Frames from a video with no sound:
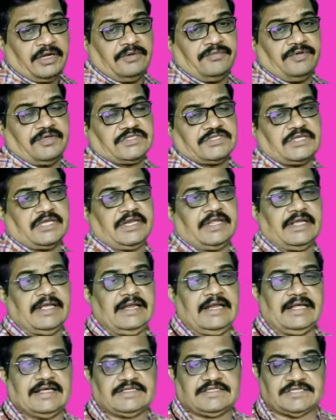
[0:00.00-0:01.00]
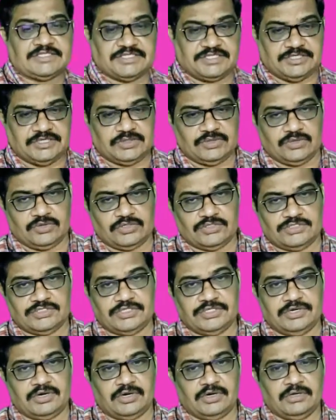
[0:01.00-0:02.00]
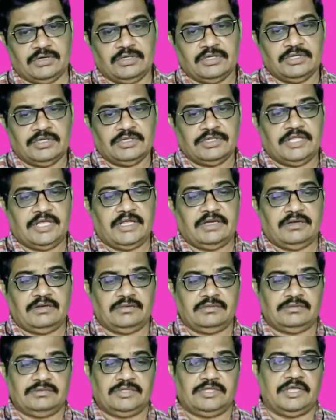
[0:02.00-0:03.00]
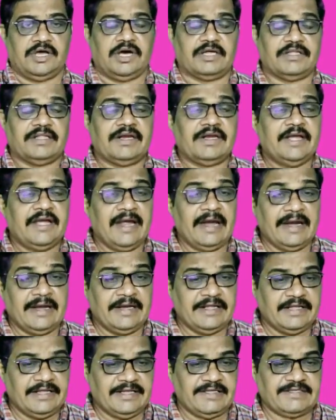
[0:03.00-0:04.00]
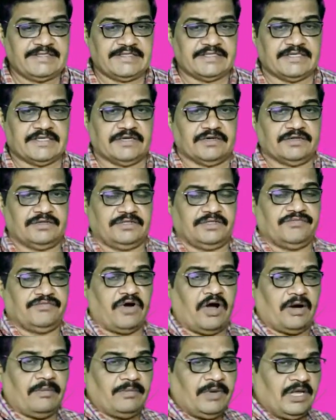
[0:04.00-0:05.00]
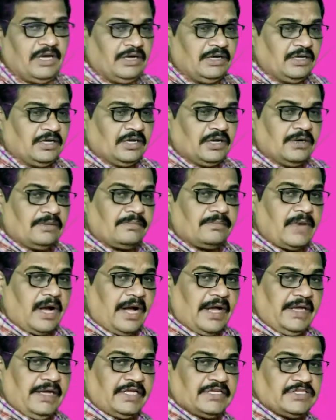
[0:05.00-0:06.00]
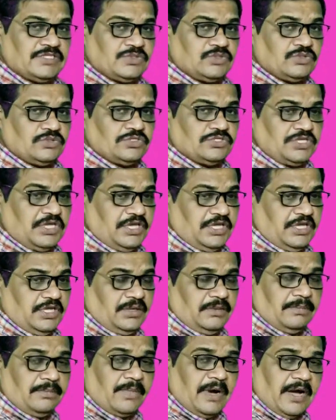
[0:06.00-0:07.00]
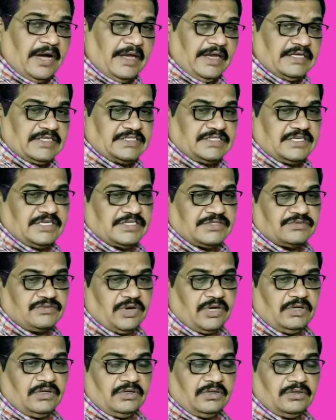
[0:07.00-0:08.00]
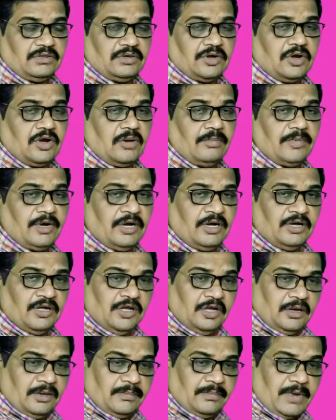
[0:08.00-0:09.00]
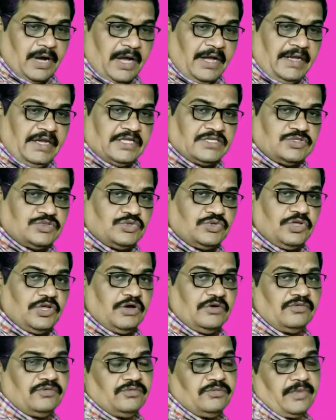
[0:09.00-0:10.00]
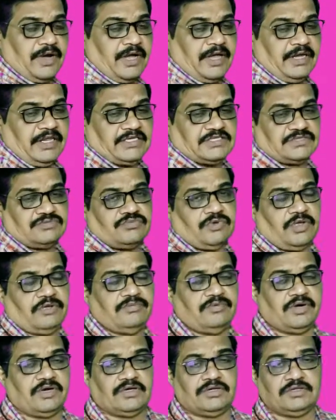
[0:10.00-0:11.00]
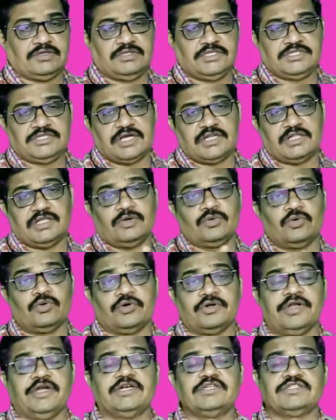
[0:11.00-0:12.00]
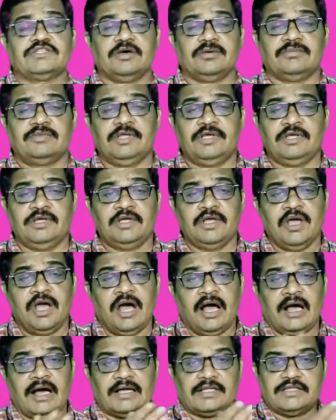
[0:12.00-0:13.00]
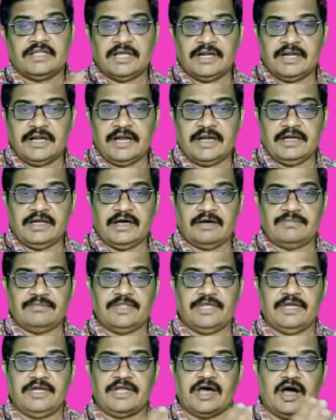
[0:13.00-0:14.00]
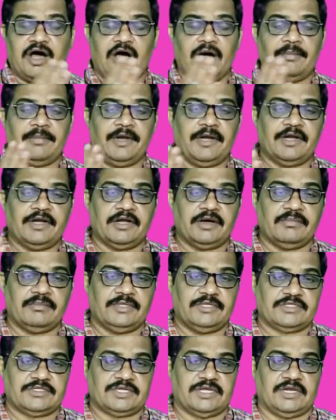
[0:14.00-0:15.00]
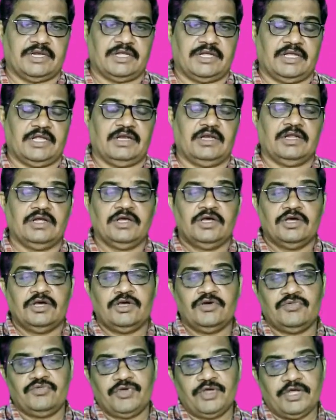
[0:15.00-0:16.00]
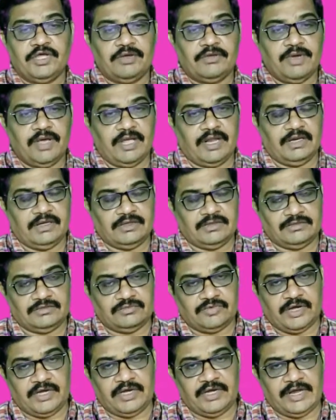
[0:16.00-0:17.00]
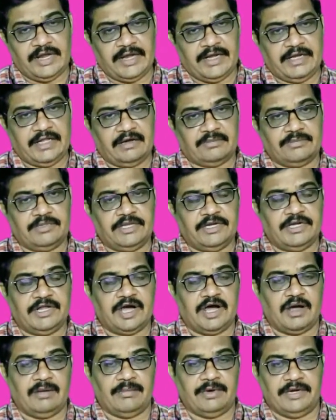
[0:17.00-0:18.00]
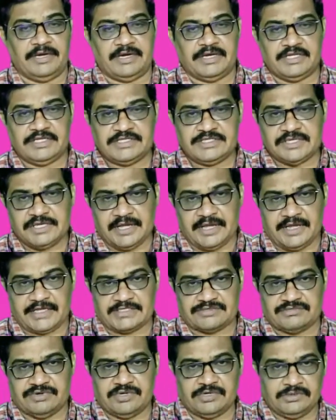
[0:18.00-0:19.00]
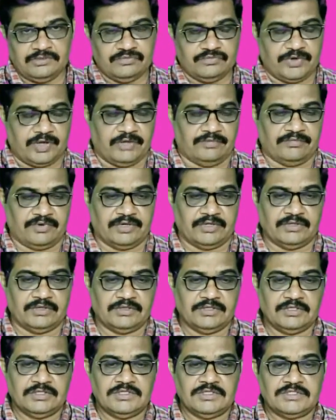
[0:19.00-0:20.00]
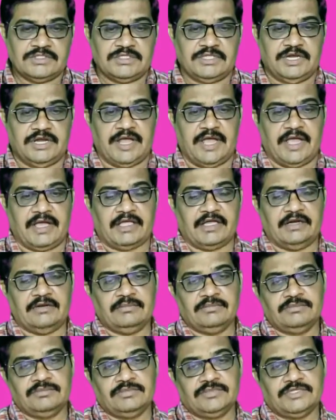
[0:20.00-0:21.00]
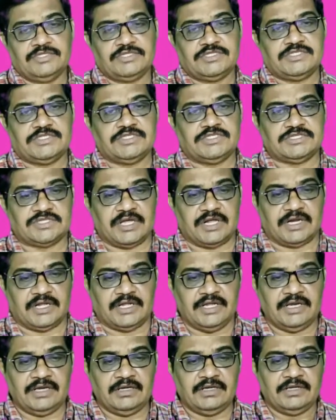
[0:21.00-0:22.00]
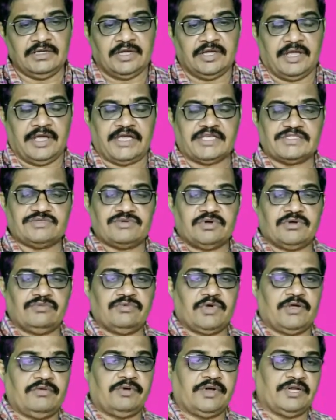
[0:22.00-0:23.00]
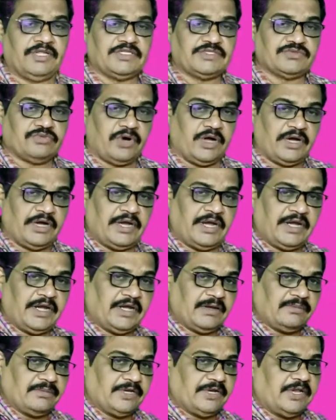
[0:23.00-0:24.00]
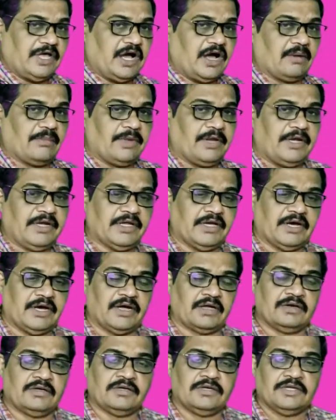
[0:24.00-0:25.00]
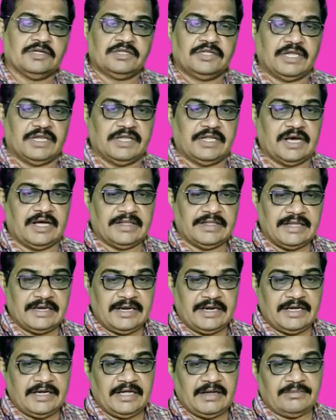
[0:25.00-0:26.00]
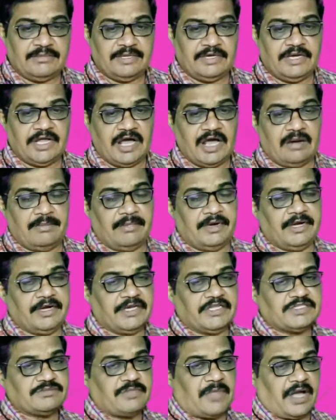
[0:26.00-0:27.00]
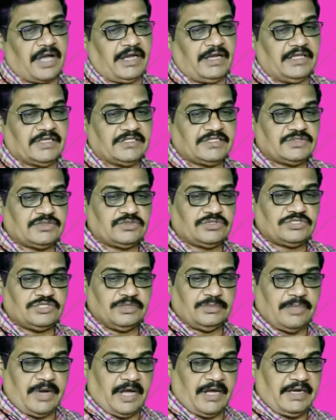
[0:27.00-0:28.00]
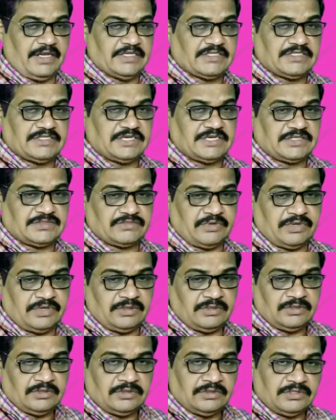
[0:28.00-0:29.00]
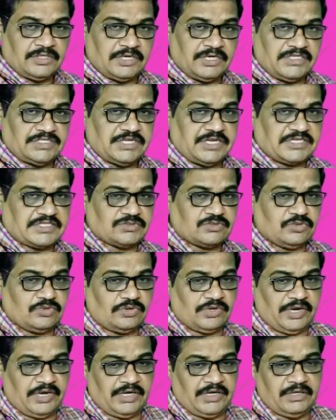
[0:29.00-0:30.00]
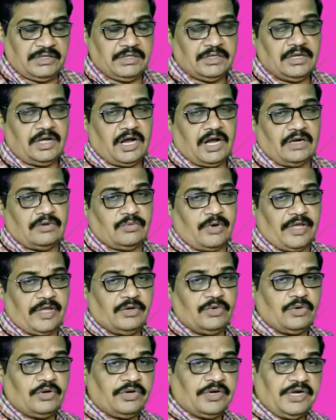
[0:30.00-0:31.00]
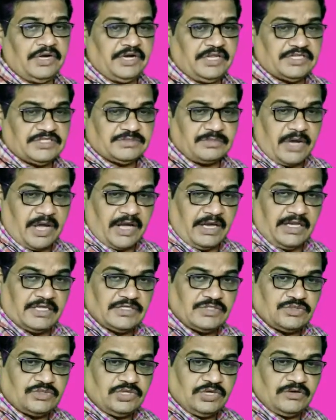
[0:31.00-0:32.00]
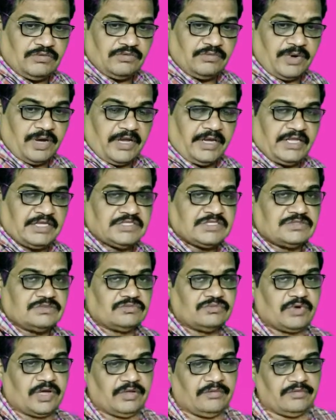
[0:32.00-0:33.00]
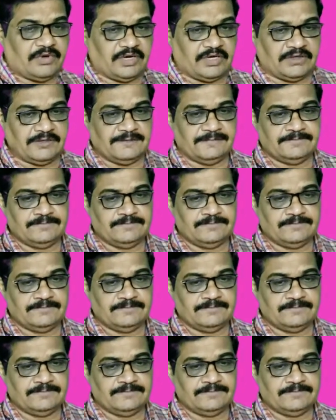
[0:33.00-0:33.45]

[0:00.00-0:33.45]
of a circle s is equal to 0, then the other end is the formula minus 2g minus x1 comma minus 2f minus y1. These are the coordinates of the other end of the diameter of the circle. If we given one end of the diameter is x1, y1. See the diagram. This is the circle. x1, y1 is one end of the diameter. Then the other end of the diameter is minus 2g minus x1. That is x coordinate. And y coordinate is minus 2f minus y1.